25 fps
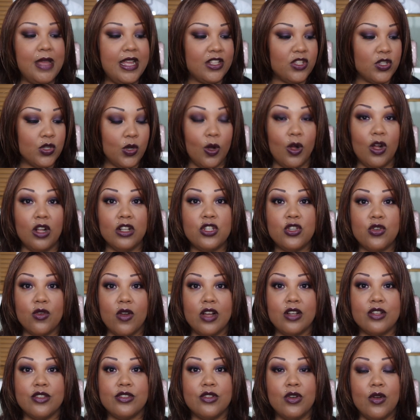It's all
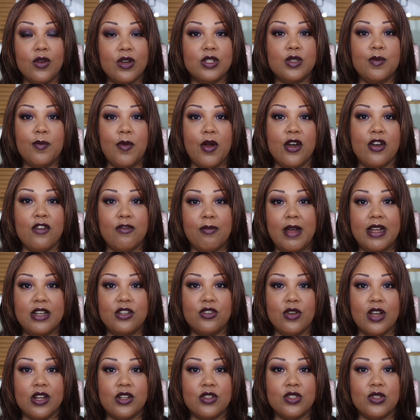drugstore. It's part of my
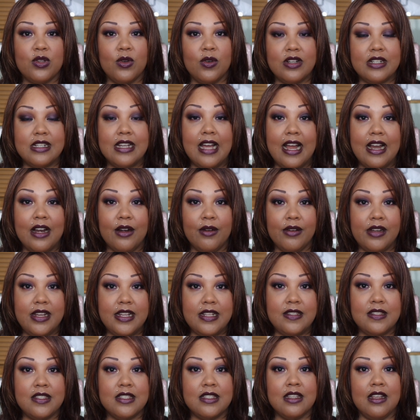Drugstore
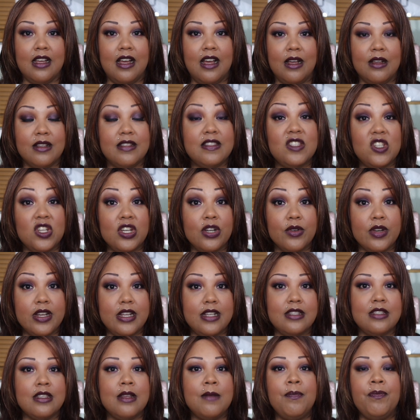Diaries
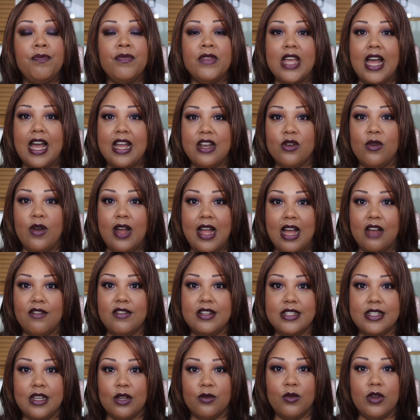series. I know I
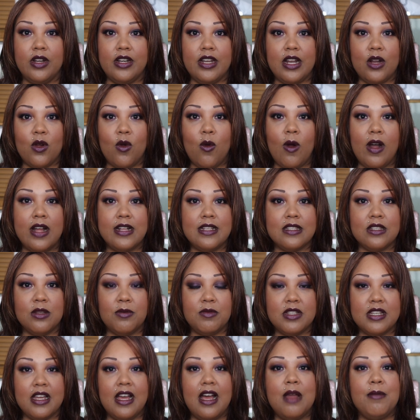haven't done one in quite
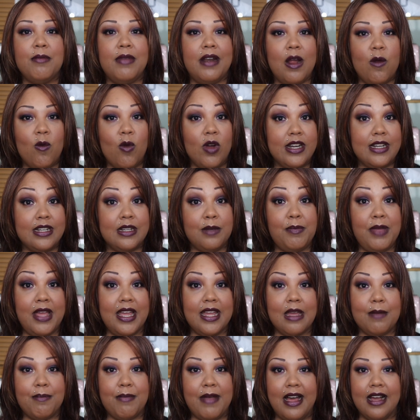some time, but I wanted to
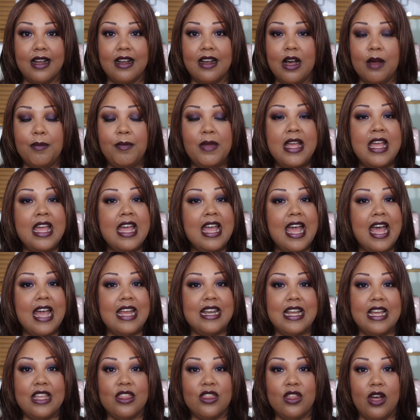pick it back up,
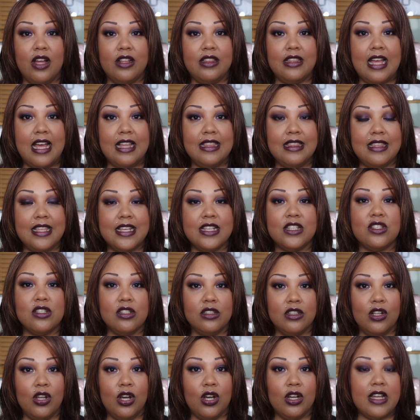and I thought that
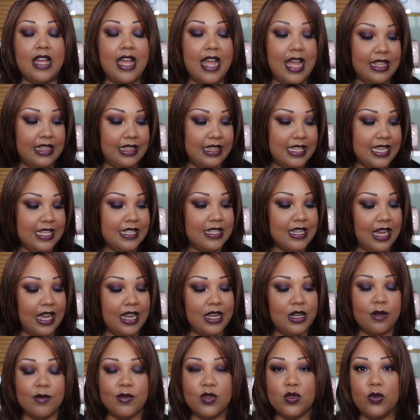this look and these
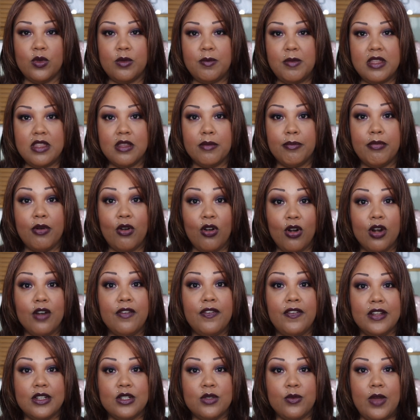items would be the
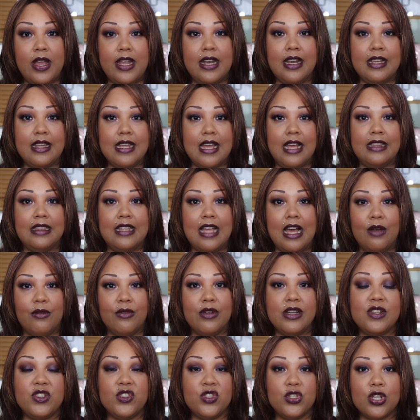perfect way to get that
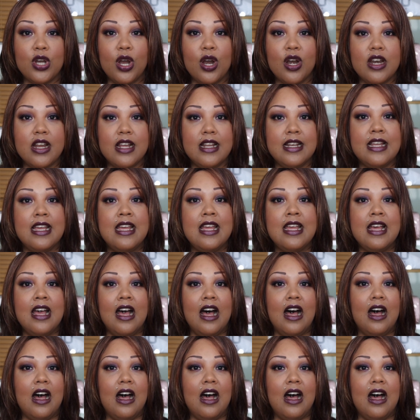restarted.